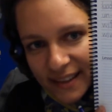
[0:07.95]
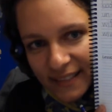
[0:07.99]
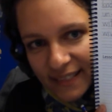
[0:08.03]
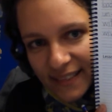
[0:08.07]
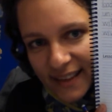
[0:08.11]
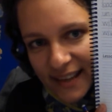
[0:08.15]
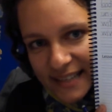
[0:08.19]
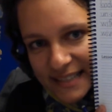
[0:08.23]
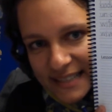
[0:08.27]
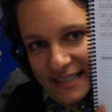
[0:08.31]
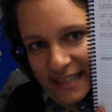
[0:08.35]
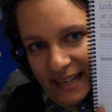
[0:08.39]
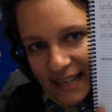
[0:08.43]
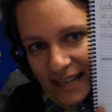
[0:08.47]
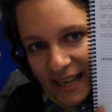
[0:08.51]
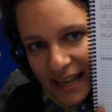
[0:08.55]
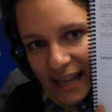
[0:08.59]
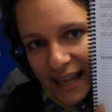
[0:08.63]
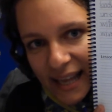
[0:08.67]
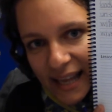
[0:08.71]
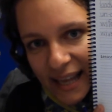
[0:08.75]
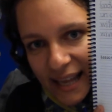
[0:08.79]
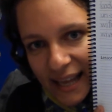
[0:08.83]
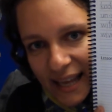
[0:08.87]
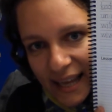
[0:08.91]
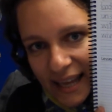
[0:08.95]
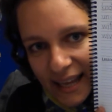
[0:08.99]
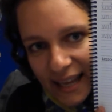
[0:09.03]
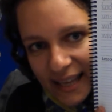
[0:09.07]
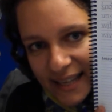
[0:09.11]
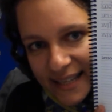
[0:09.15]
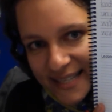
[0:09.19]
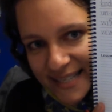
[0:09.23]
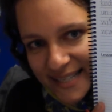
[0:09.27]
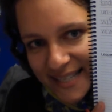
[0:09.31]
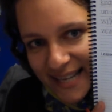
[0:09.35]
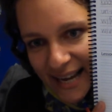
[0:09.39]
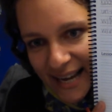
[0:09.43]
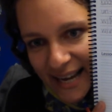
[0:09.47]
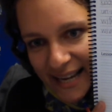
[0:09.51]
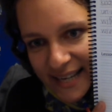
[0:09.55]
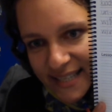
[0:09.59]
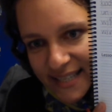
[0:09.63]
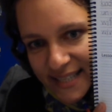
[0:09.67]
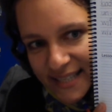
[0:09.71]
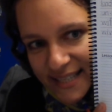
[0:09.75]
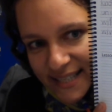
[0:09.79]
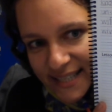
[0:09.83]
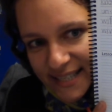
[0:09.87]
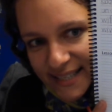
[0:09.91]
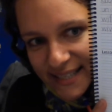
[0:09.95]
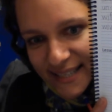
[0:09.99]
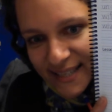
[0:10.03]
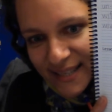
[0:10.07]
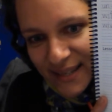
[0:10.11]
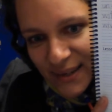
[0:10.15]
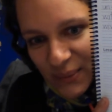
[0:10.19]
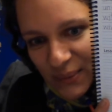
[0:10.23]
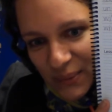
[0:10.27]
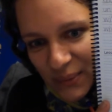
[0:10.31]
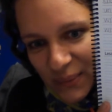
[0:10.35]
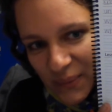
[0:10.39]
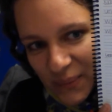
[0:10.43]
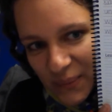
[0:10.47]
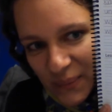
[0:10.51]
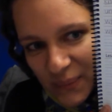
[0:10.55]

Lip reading: lesson I-2.